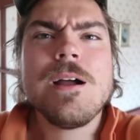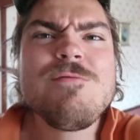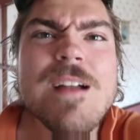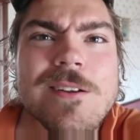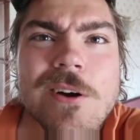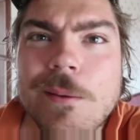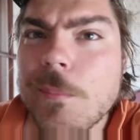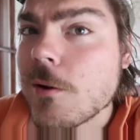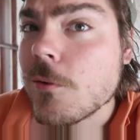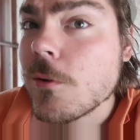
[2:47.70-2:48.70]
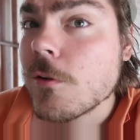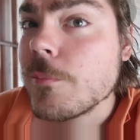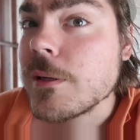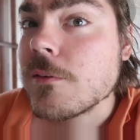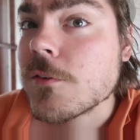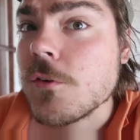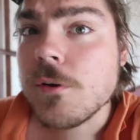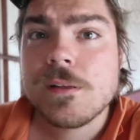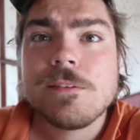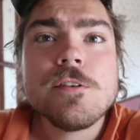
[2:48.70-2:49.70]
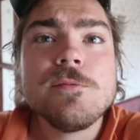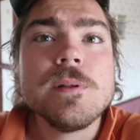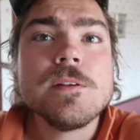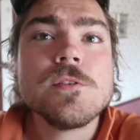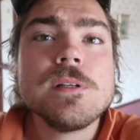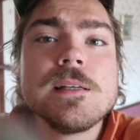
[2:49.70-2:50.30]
how red I am, man. I look like I've been in the sun. It hasn't even been sunny.